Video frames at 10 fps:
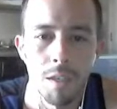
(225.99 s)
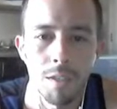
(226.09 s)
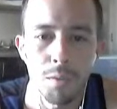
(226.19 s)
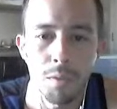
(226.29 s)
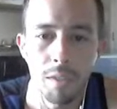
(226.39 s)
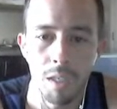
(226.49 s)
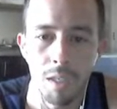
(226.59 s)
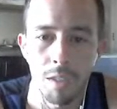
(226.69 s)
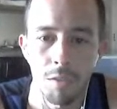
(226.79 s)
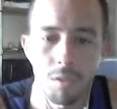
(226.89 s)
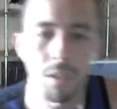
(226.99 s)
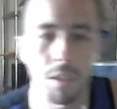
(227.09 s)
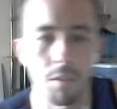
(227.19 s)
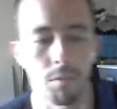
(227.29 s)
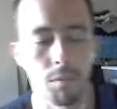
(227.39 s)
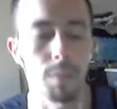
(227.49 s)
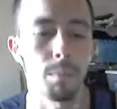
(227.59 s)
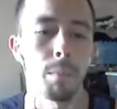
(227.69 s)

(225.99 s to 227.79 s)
This was an interesting flip.